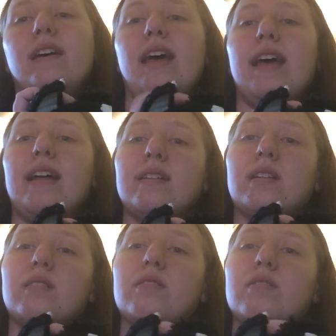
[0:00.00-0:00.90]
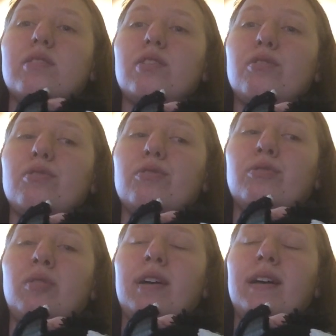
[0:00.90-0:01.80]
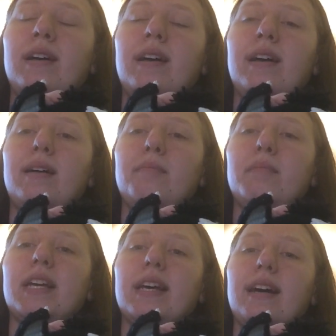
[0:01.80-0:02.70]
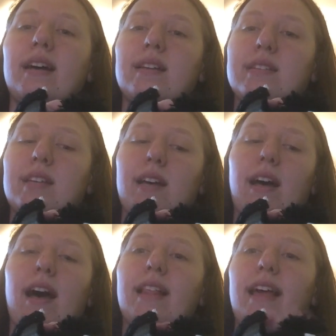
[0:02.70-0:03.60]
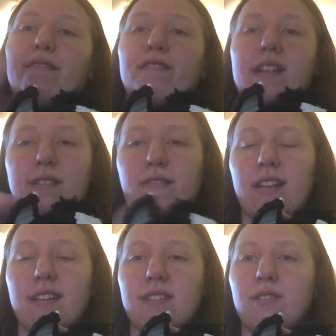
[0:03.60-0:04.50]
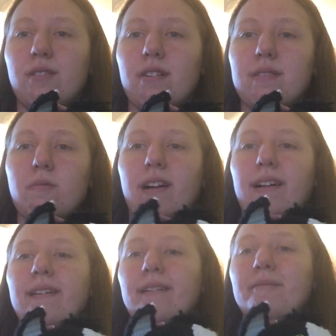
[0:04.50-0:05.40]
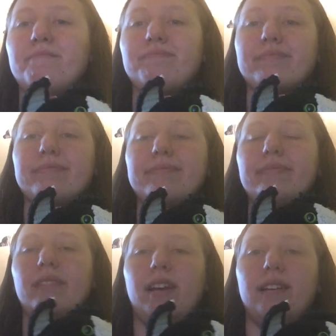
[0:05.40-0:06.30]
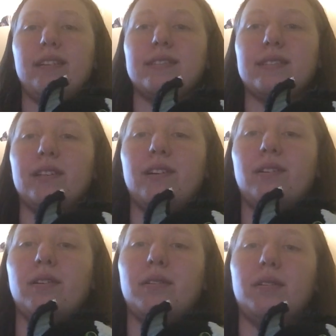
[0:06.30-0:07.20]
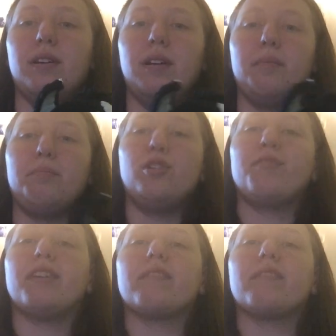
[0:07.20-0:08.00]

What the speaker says: and 2, because I like Fix It Felix Jr. as well. So, moving